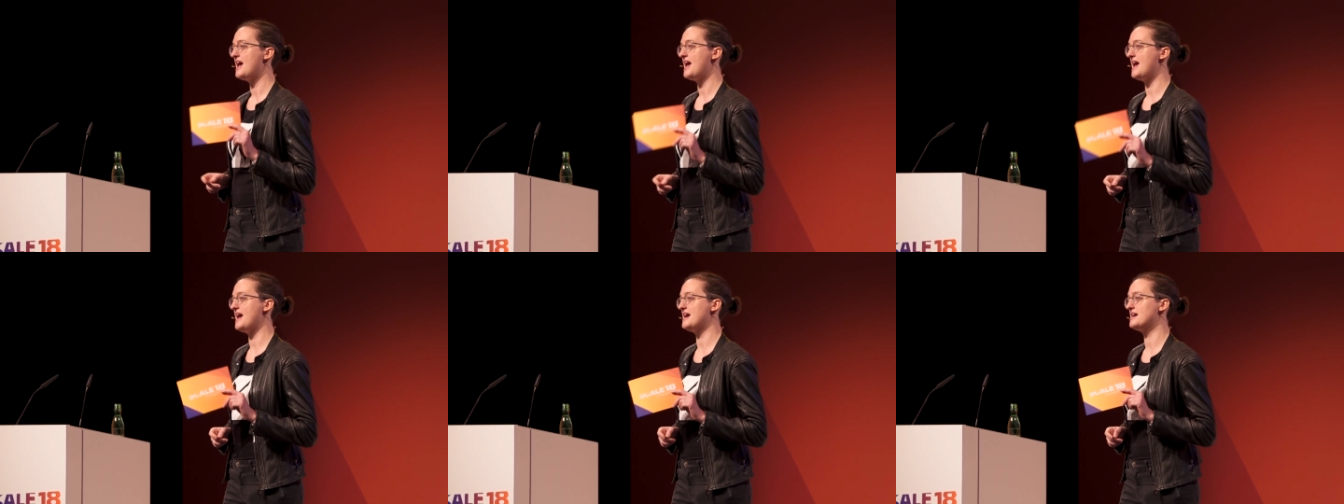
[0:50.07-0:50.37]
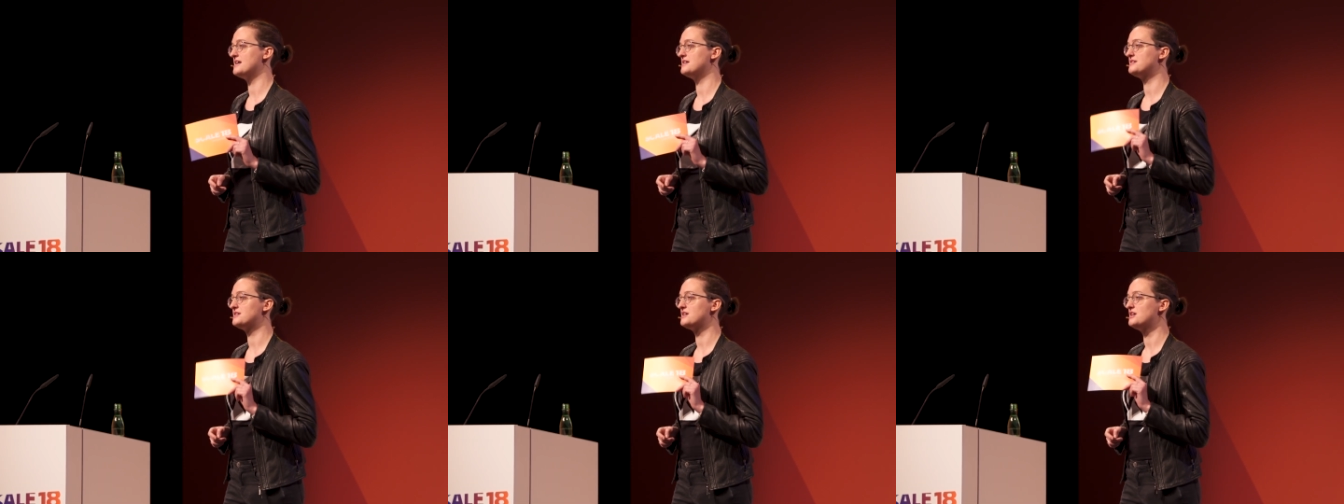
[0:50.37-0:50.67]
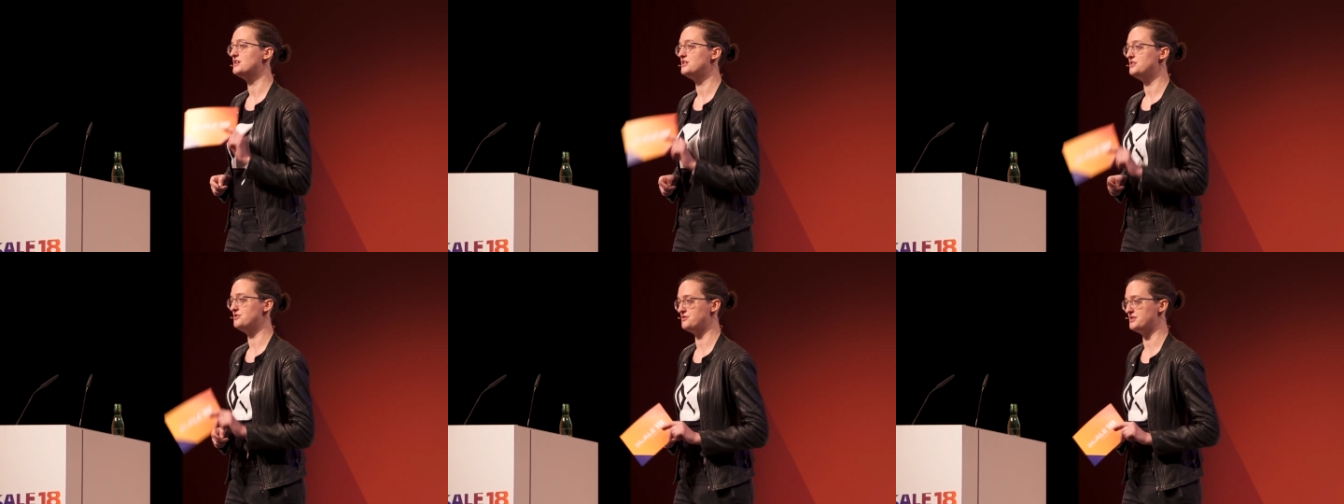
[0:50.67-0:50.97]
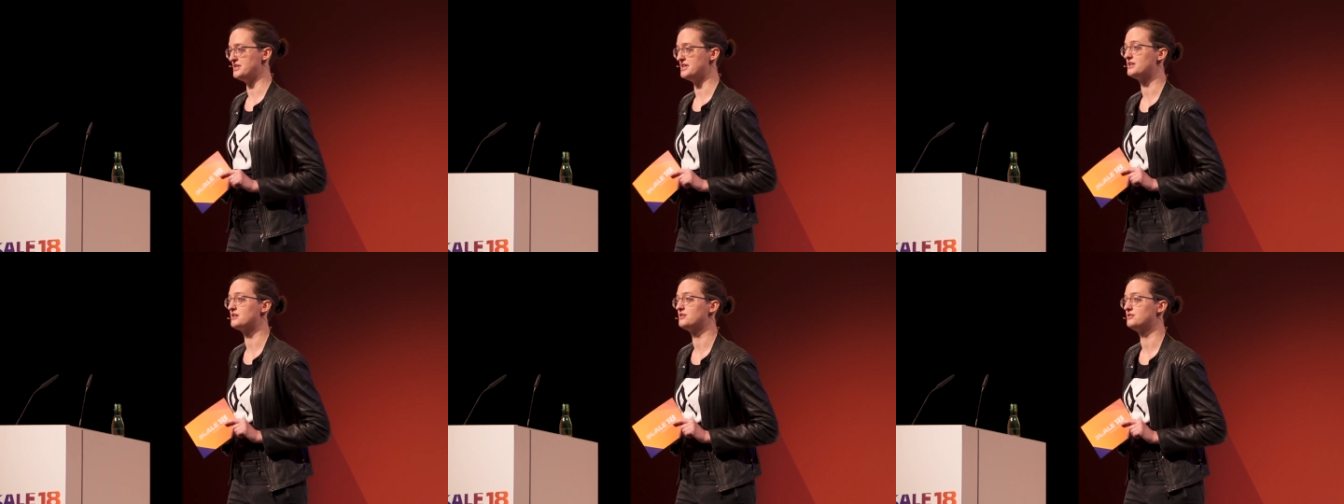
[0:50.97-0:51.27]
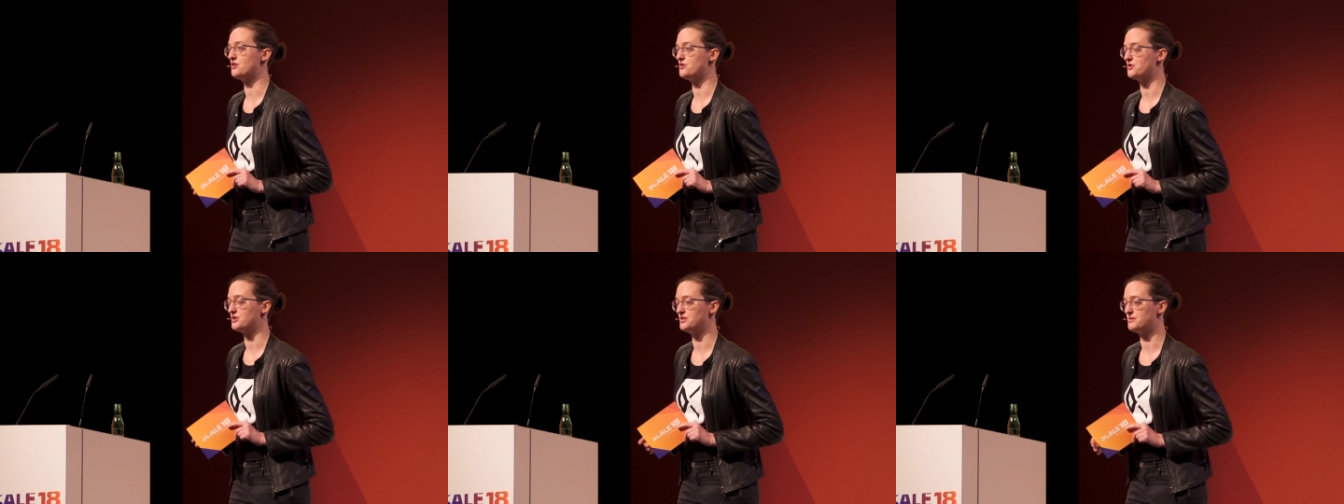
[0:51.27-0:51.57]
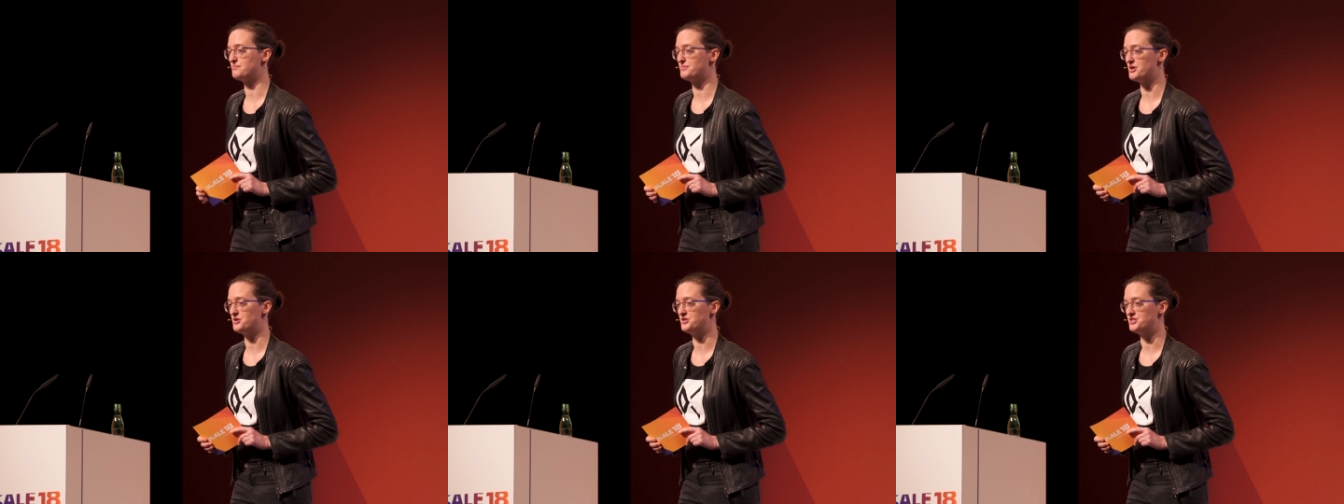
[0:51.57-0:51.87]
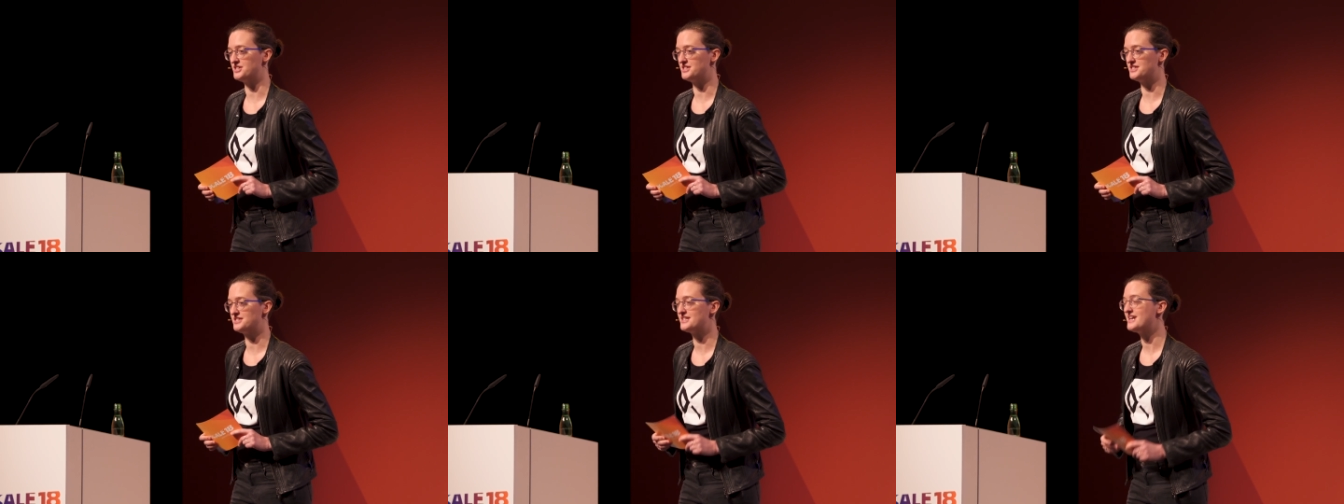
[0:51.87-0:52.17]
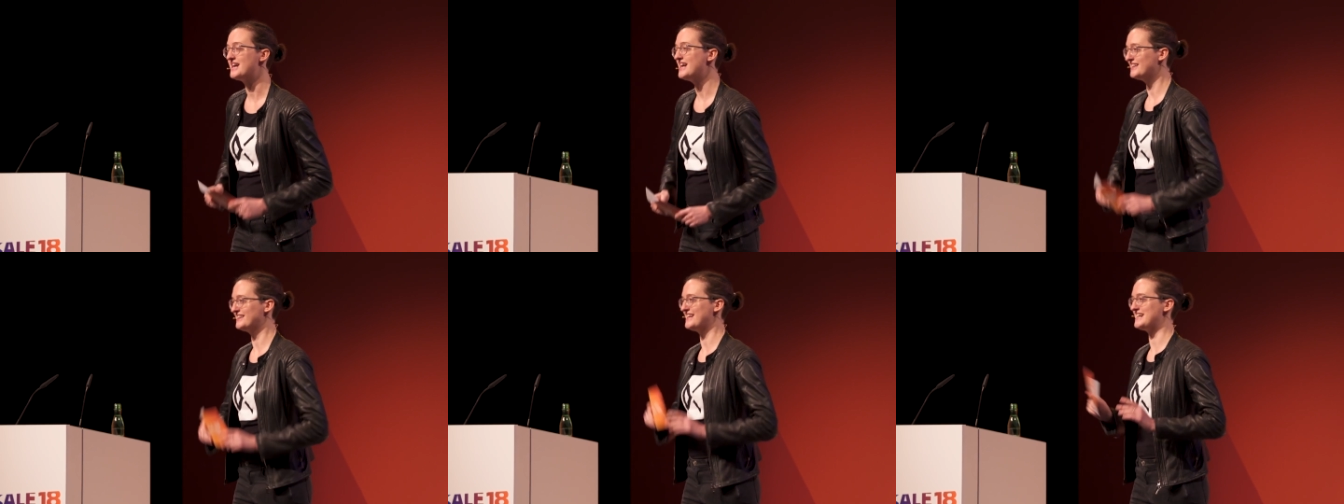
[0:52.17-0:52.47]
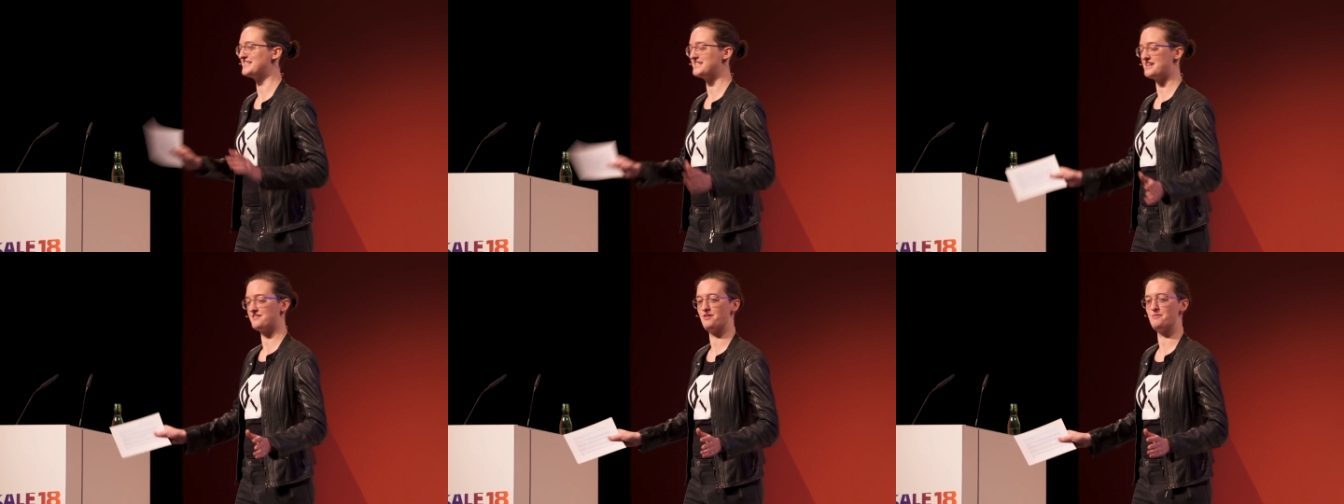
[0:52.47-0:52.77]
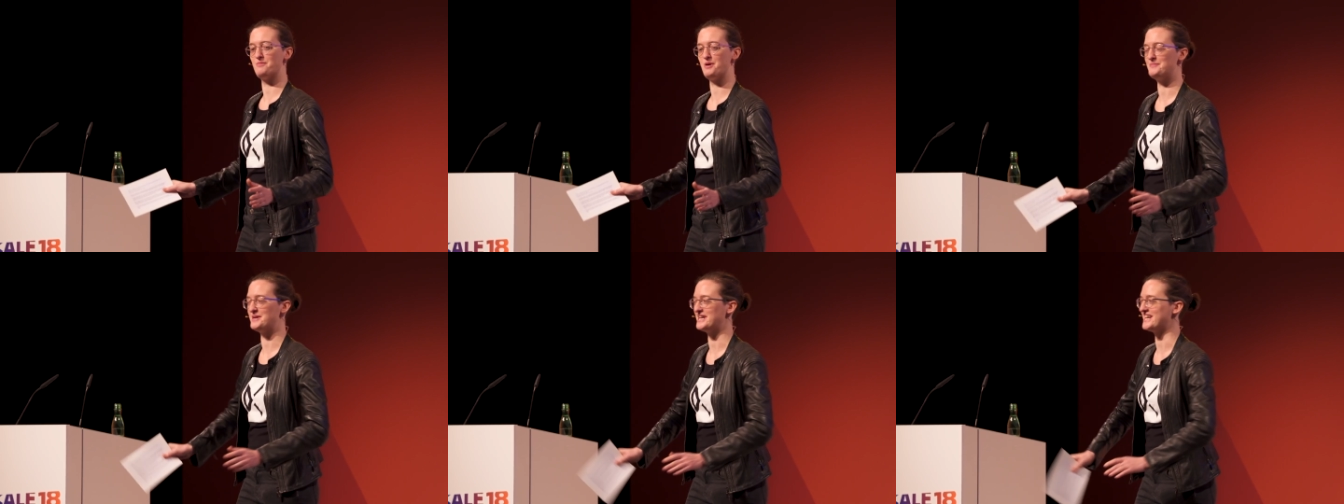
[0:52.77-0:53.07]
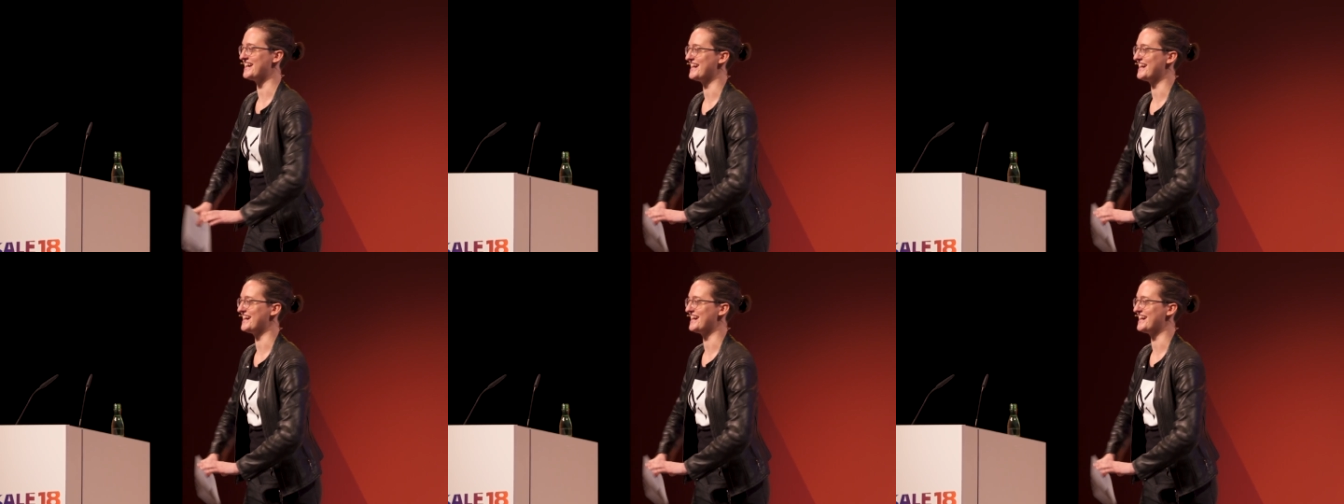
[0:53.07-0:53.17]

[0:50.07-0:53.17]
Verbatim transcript: and unique local approaches. Let's give him a big